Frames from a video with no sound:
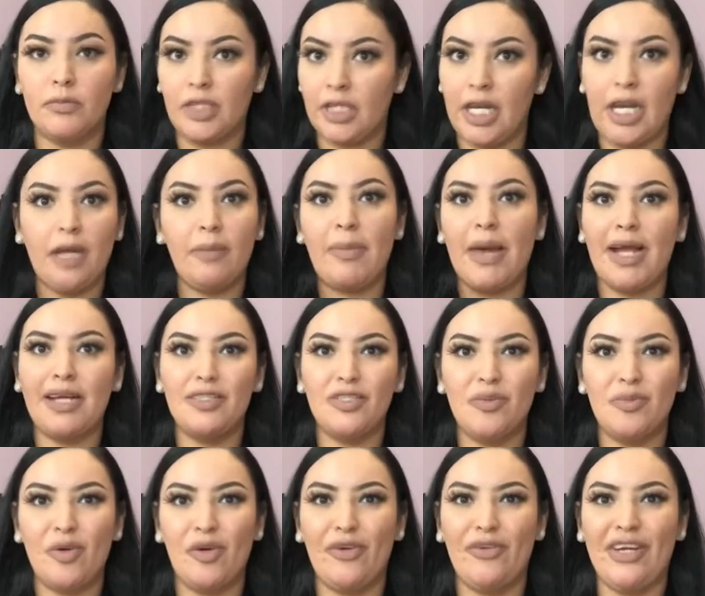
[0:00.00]
click back
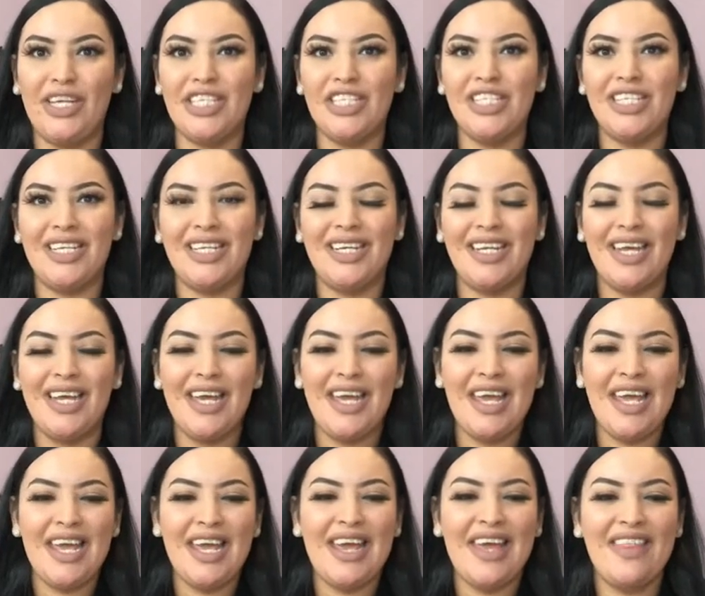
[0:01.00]
to motivation
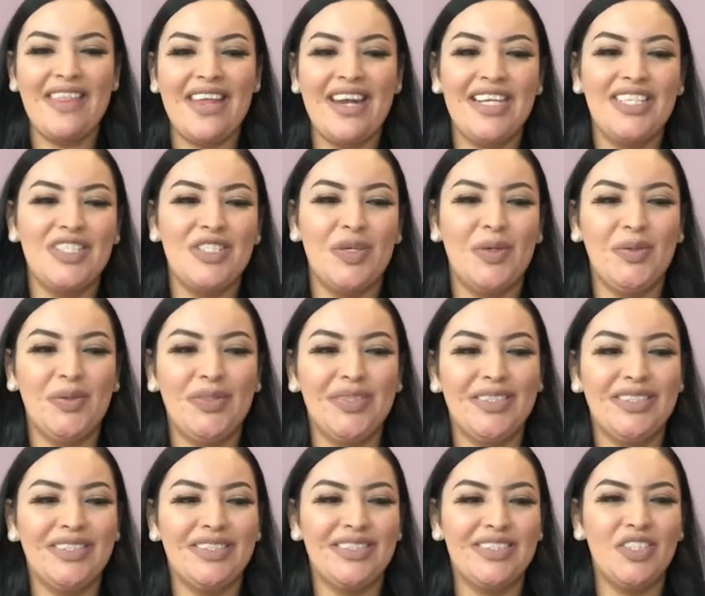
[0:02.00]
and that I don't
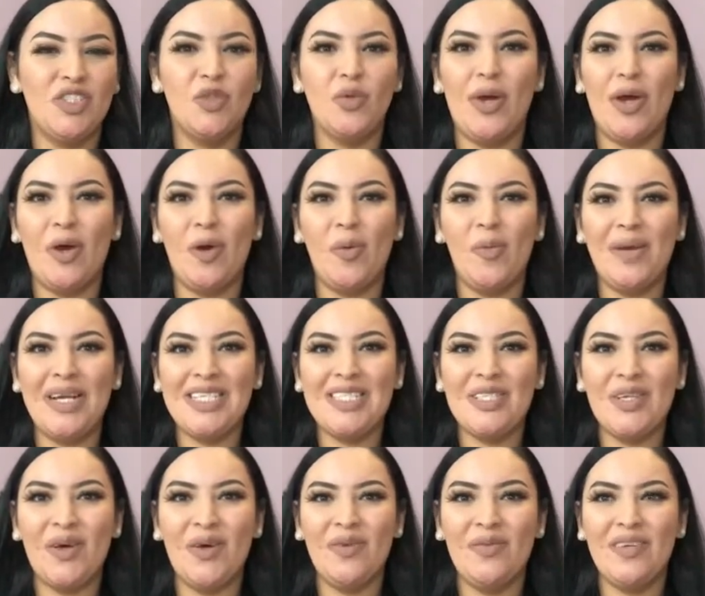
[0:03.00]
dwell
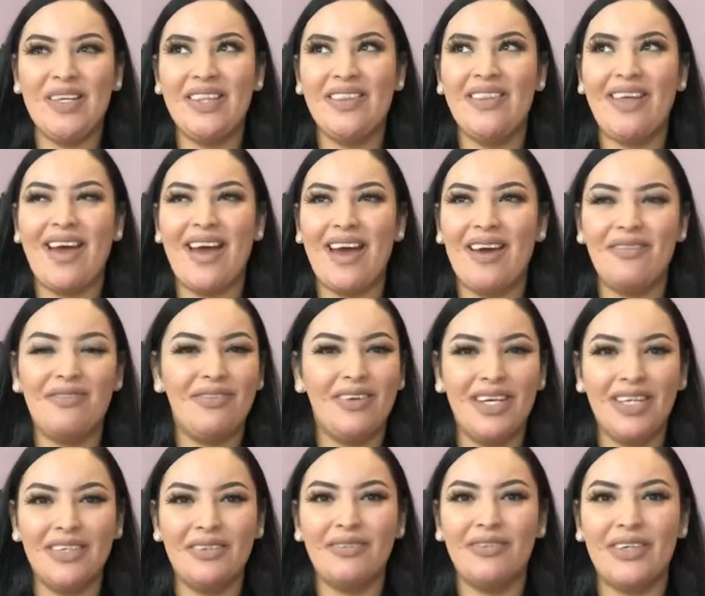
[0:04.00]
myself in that
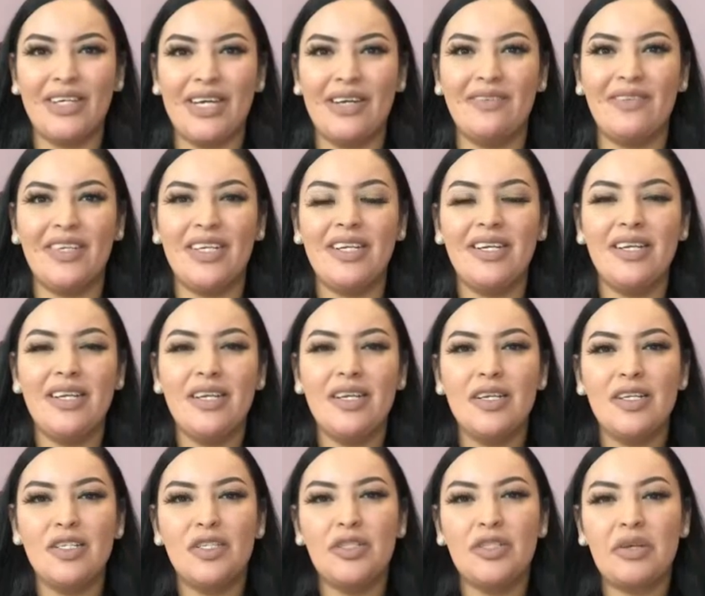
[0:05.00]
funk forever.
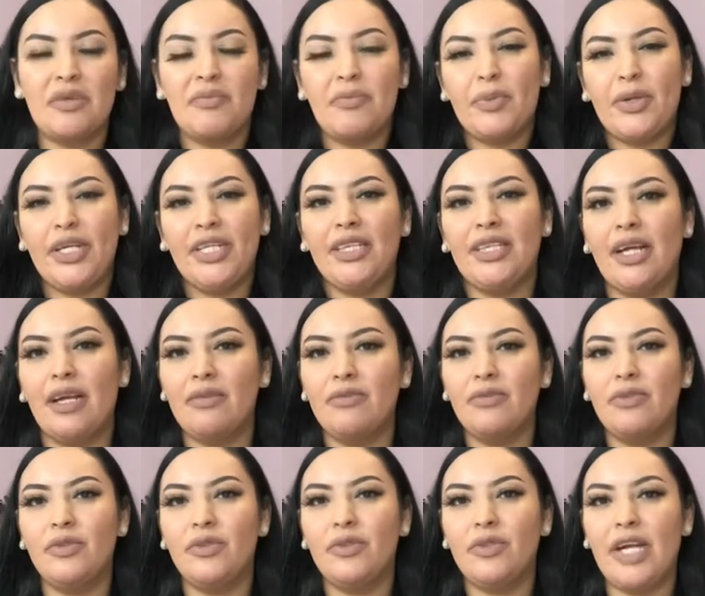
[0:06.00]
So I'm pretty
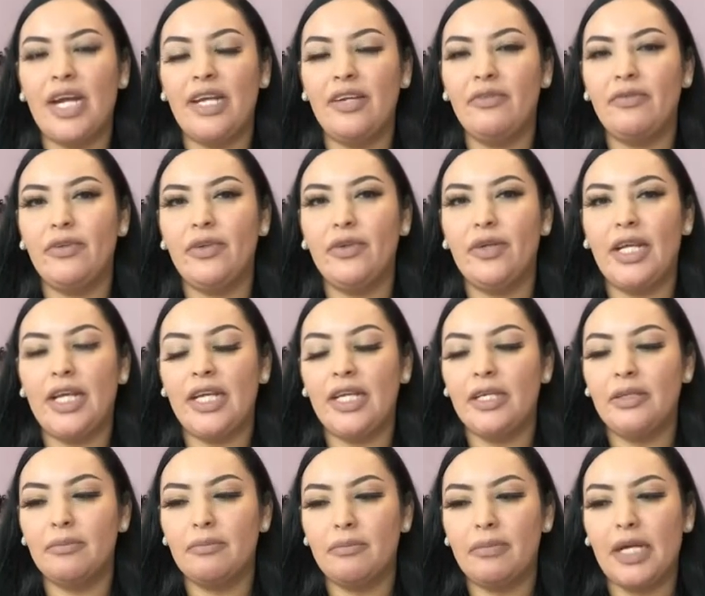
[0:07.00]
thankful. I feel
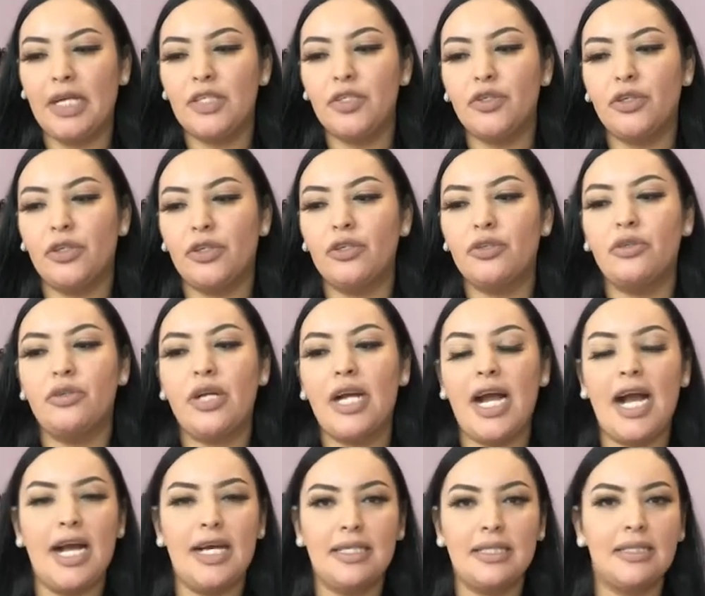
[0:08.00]
like my circle
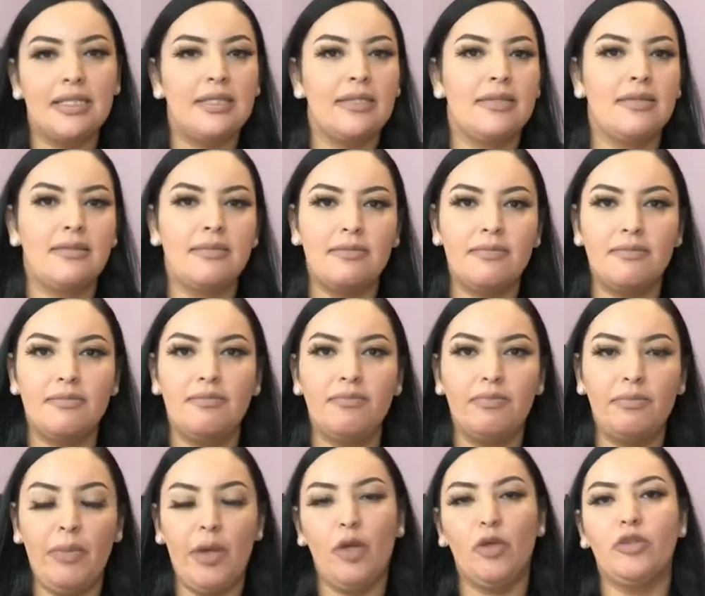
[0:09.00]
has
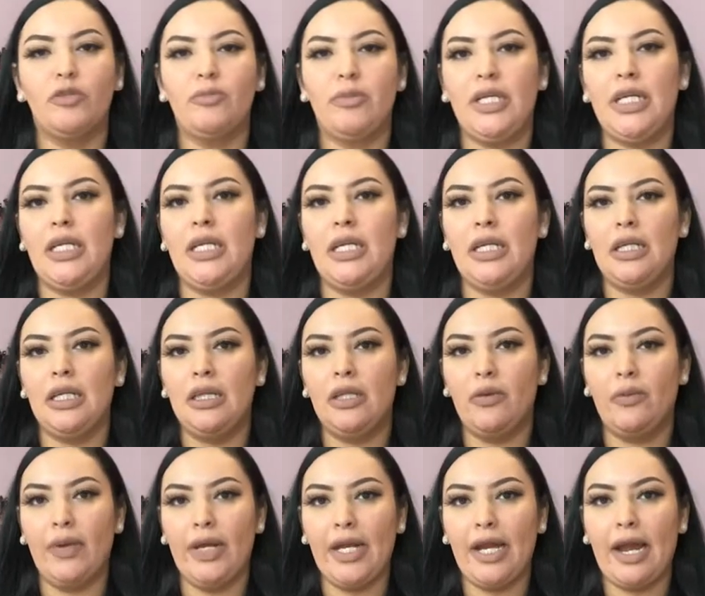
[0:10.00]
built me
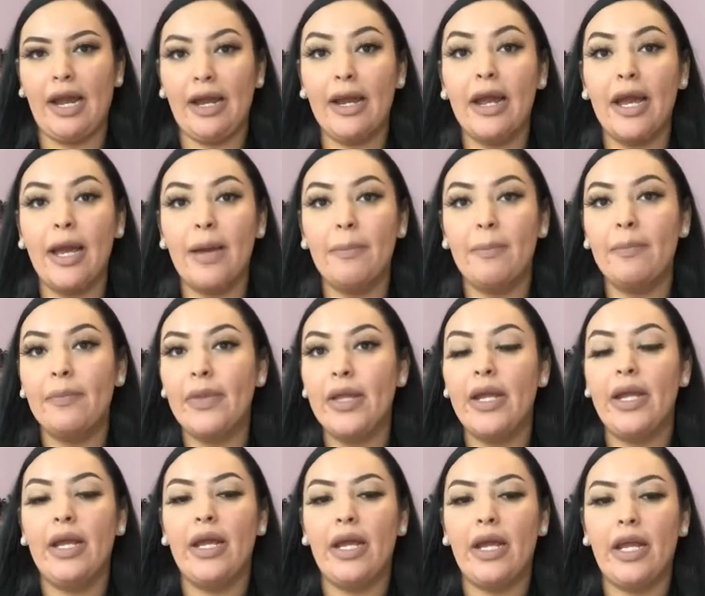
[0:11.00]
the way I am,
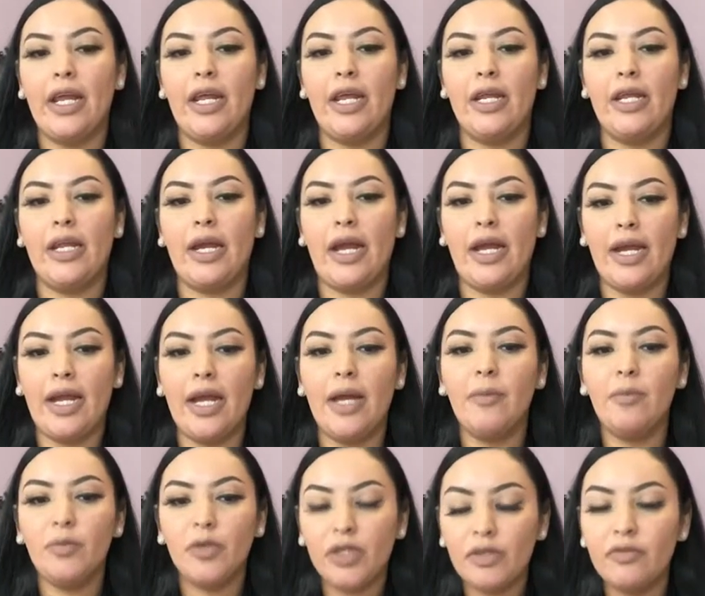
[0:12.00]
and I
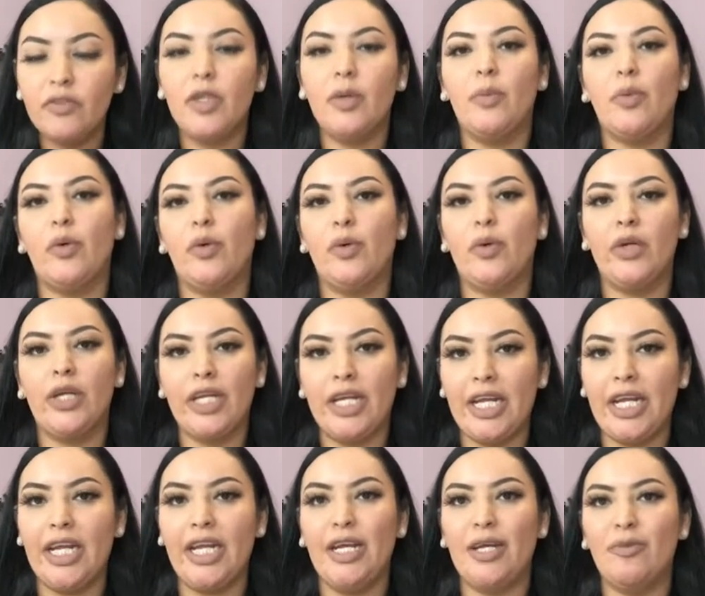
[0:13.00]
am comfortable and
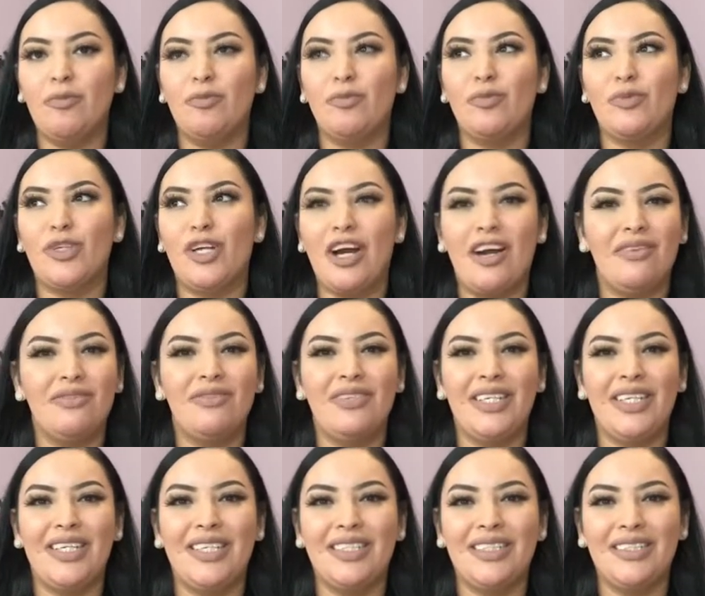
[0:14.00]
I am
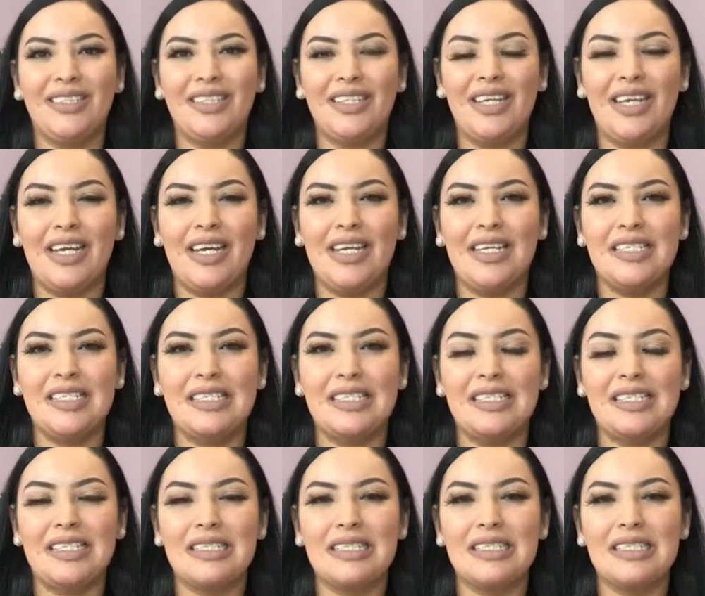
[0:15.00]
confident. And